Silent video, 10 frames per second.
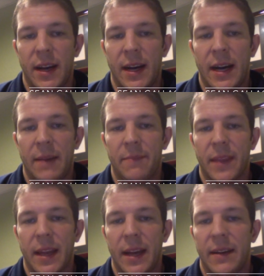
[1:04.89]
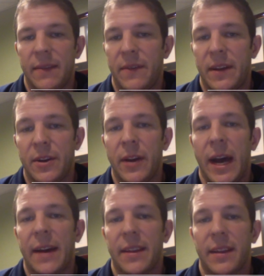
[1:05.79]
If you're an
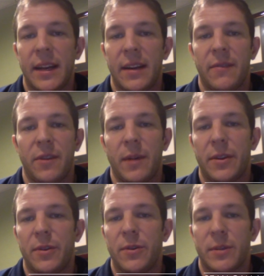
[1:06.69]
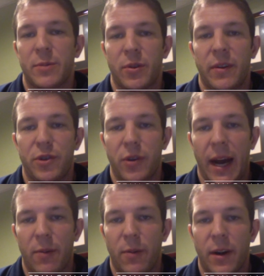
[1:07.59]
athlete, or if you're about to do some sort of
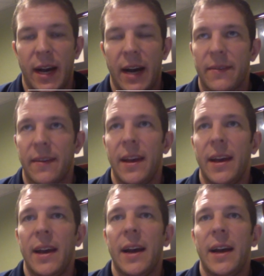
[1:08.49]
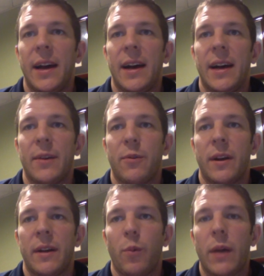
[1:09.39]
track workout,
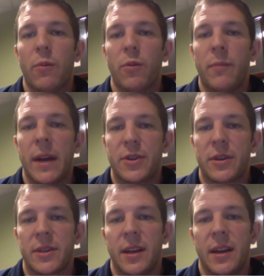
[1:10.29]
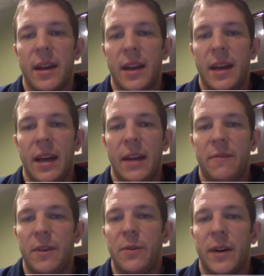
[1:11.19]
or weight room measures,
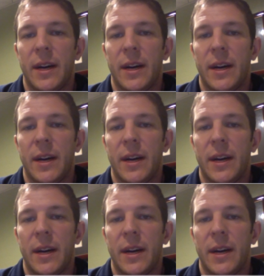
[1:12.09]
if you